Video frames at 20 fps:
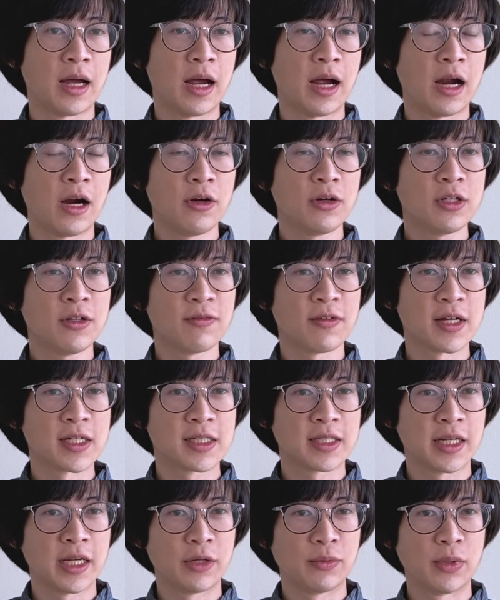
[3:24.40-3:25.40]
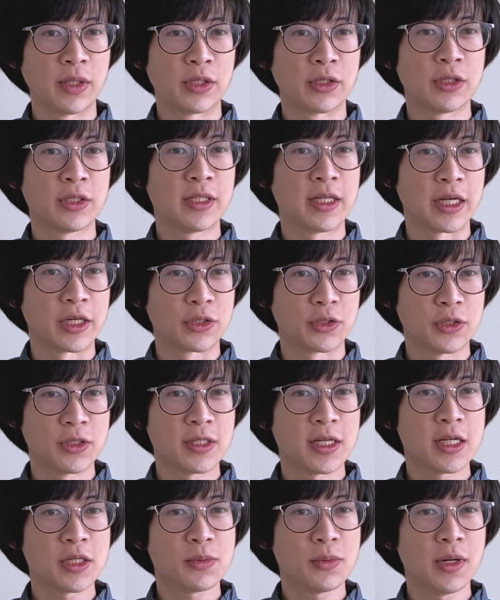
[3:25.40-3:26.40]
Our device can render textures
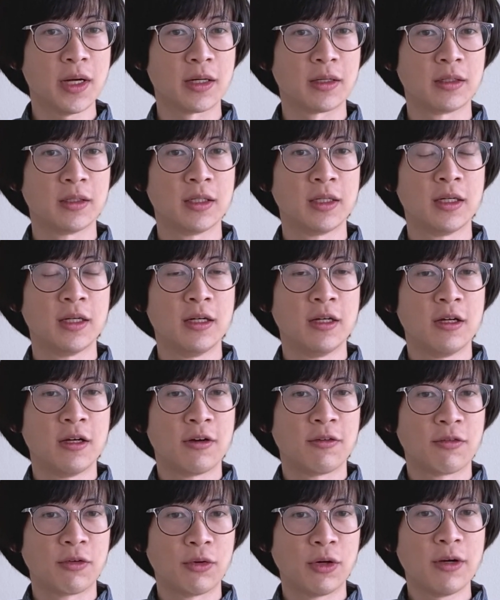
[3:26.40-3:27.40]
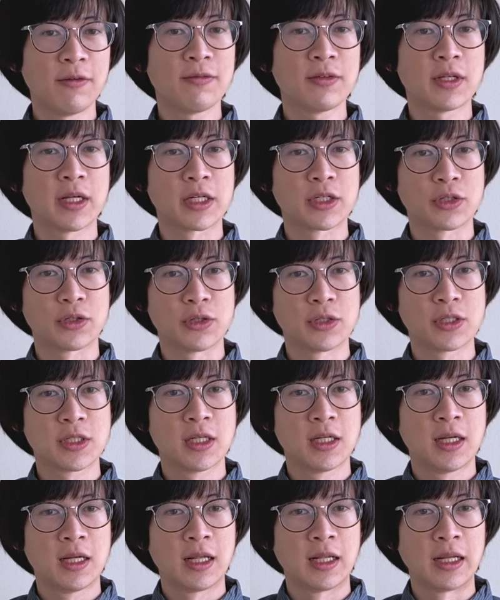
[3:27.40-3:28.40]
as well. For rough textures,
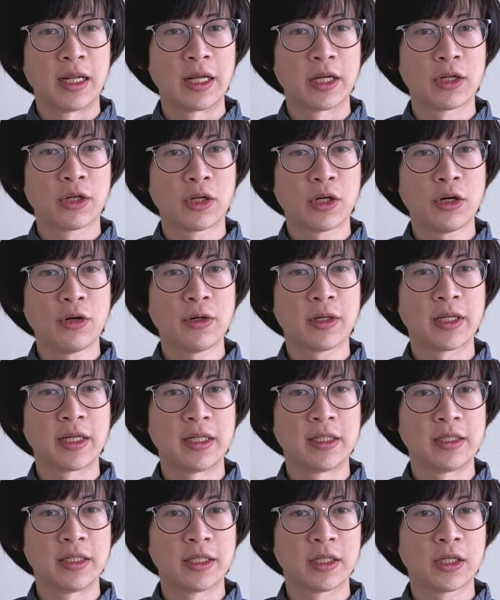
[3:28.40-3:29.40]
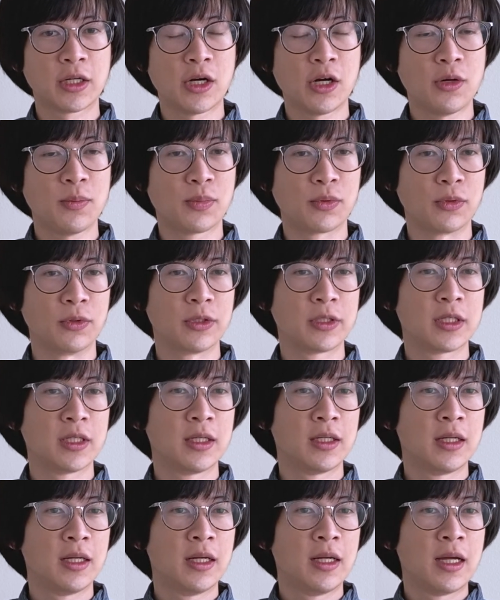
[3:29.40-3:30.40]
like corrugated cardboard,
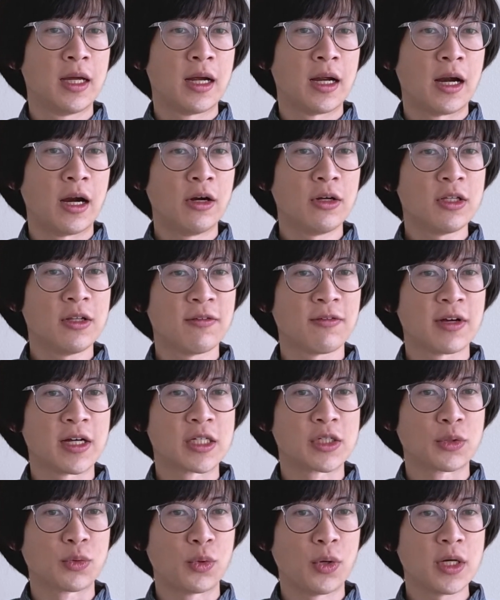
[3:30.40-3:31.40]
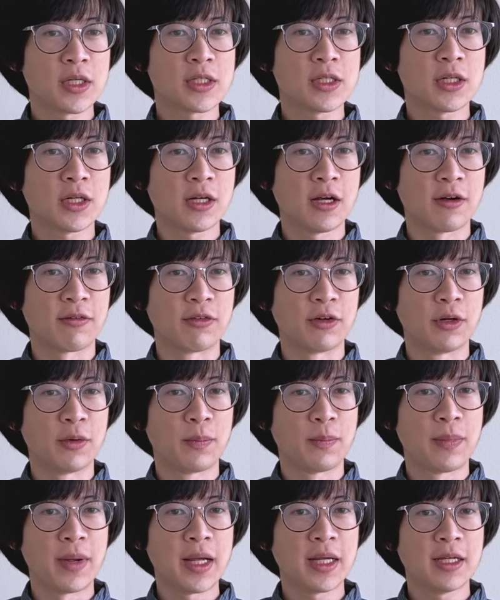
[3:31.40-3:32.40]
our device rocks the cover
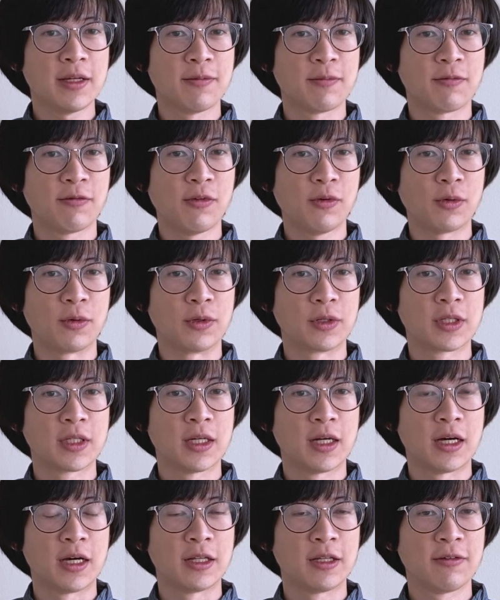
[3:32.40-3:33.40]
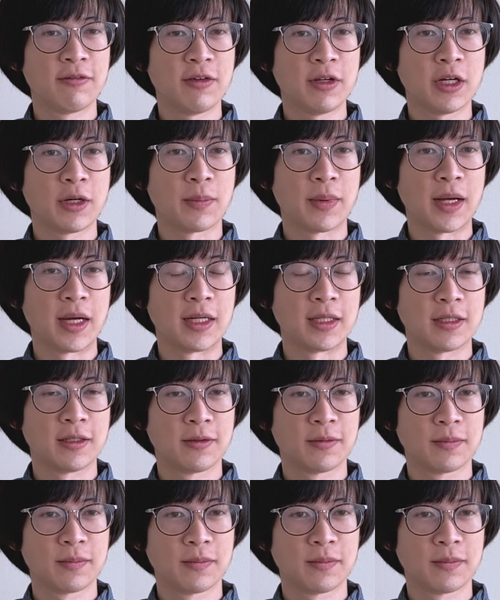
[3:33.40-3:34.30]
back and forth on the fingerpad.